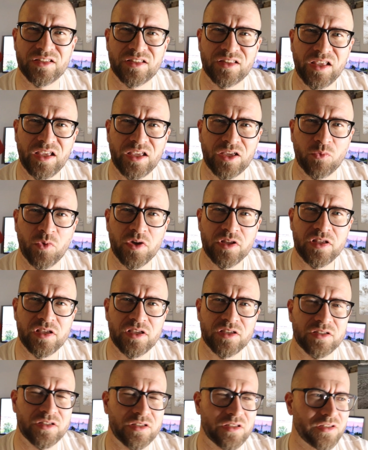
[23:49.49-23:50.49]
thing? What
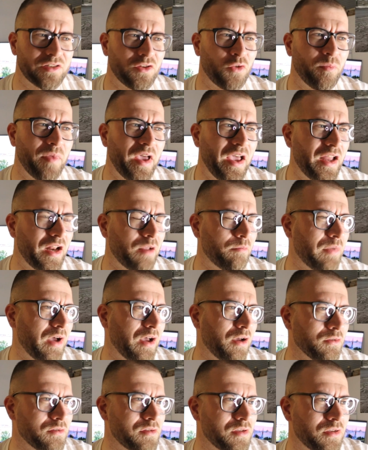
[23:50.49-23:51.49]
he's so mad
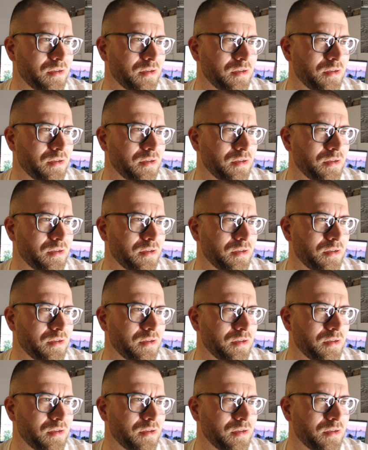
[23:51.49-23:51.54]
about?